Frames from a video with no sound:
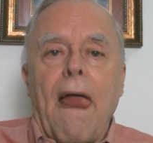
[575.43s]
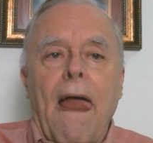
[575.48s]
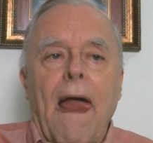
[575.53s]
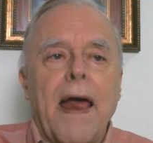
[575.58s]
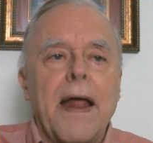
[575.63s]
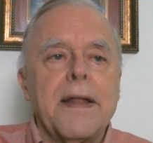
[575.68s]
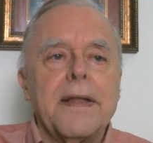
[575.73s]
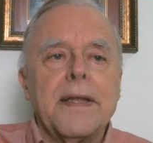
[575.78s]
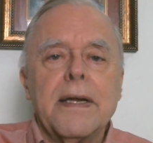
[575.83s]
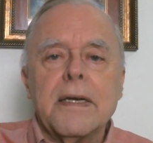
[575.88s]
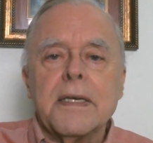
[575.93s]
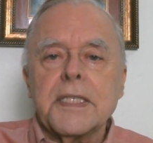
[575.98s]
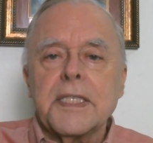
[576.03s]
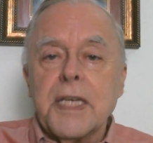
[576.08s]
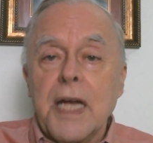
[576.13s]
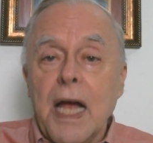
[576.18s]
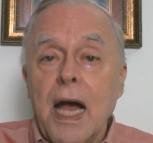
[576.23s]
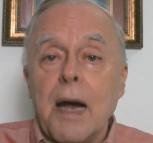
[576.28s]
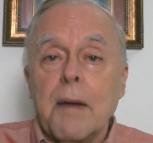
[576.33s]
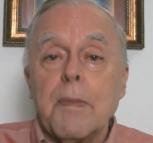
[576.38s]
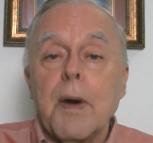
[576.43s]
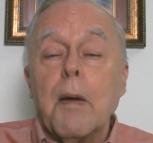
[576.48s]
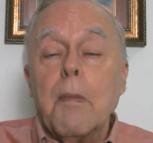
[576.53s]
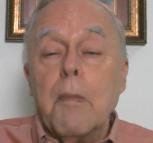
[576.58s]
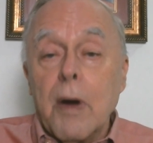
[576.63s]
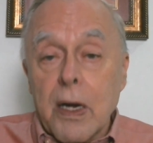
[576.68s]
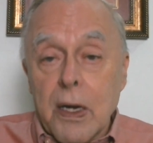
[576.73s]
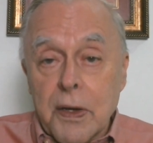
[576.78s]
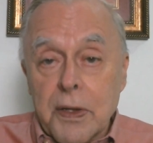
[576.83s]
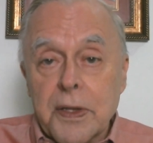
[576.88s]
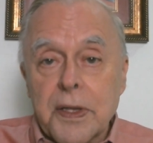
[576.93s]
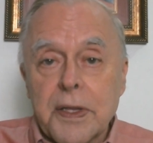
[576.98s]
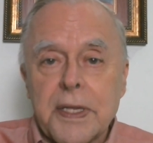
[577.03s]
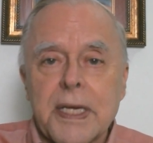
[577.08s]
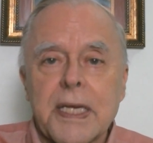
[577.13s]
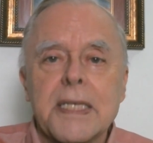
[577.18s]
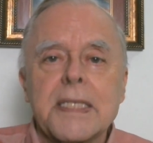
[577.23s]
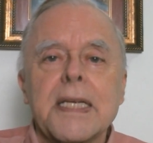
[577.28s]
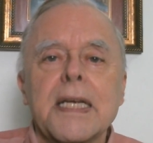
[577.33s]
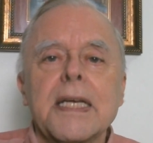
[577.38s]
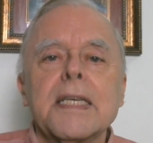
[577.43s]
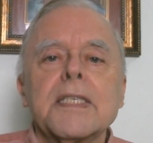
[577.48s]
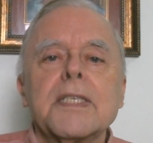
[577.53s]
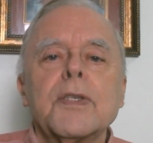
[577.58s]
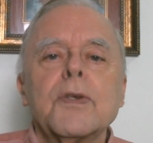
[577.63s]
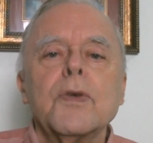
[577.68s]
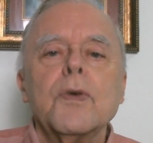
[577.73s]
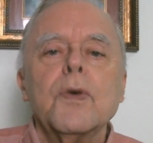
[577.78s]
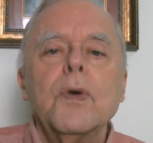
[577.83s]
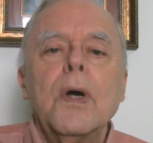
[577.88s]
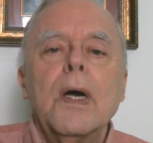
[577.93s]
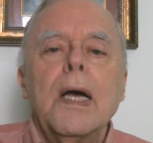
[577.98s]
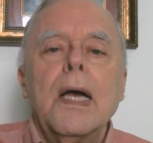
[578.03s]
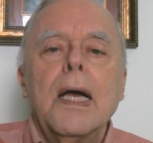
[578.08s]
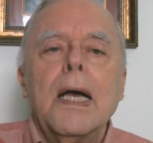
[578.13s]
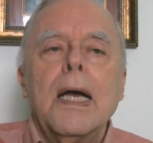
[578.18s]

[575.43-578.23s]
And their job, among other things, is to